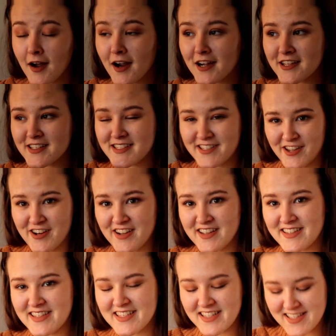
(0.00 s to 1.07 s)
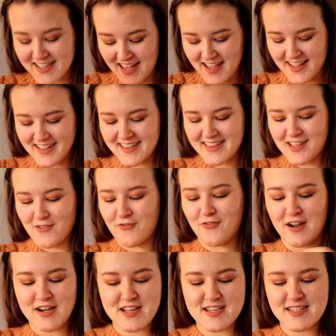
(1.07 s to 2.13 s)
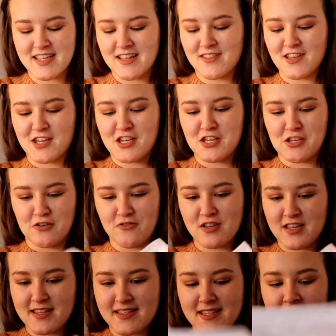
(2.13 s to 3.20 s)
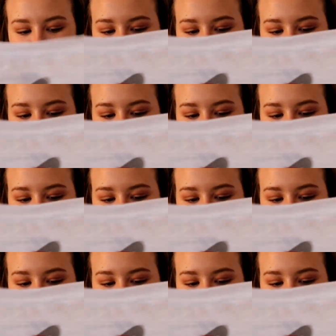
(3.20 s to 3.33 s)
Are you serious? This is like the funniest and the cutest